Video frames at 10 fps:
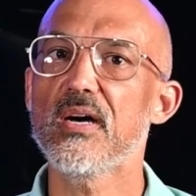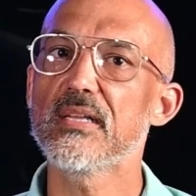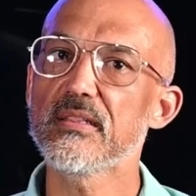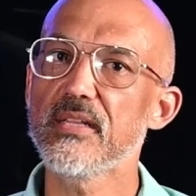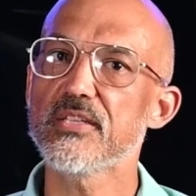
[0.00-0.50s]

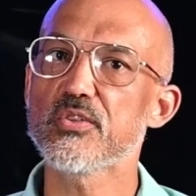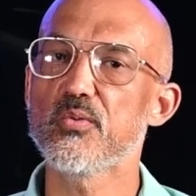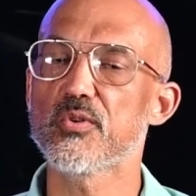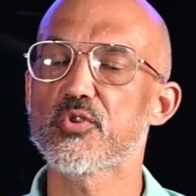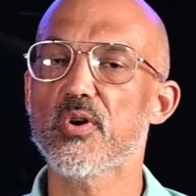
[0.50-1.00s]
unless
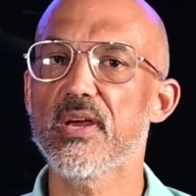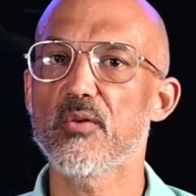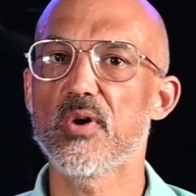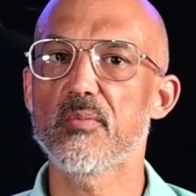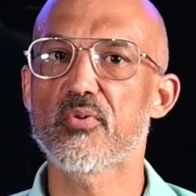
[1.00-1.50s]
you are
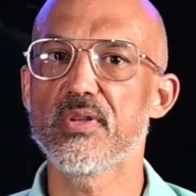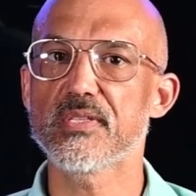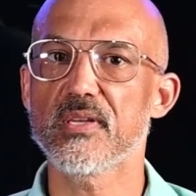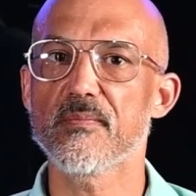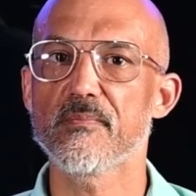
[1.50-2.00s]
drying while
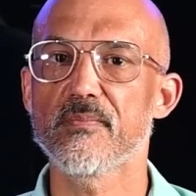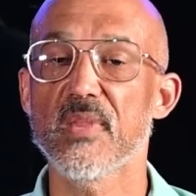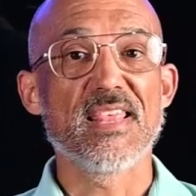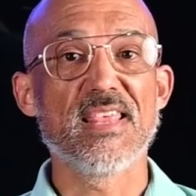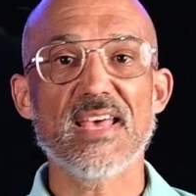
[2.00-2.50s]
printing.
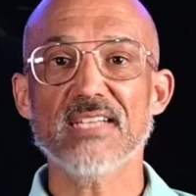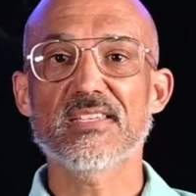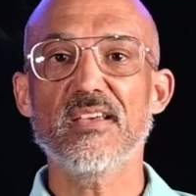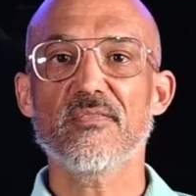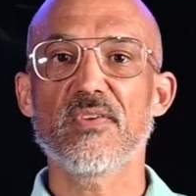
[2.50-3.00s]

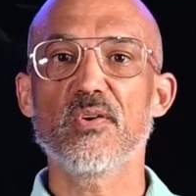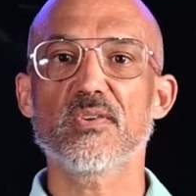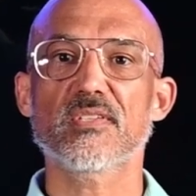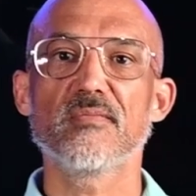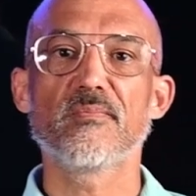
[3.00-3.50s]
That's it,
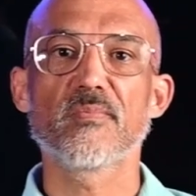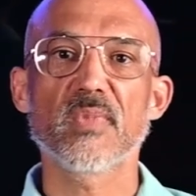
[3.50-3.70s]
folks.